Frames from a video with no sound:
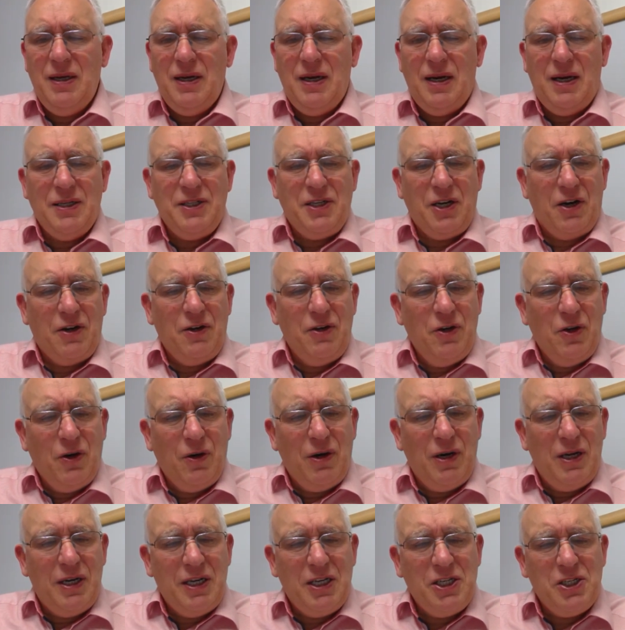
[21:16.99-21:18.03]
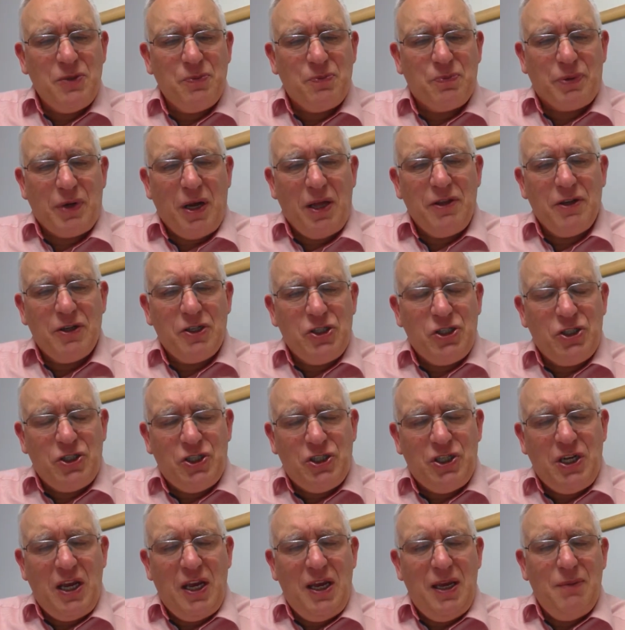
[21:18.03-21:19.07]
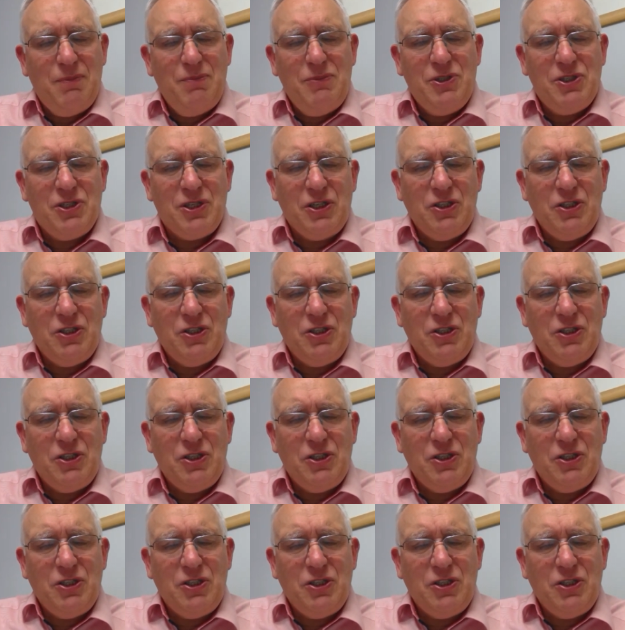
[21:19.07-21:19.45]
And are not his brothers James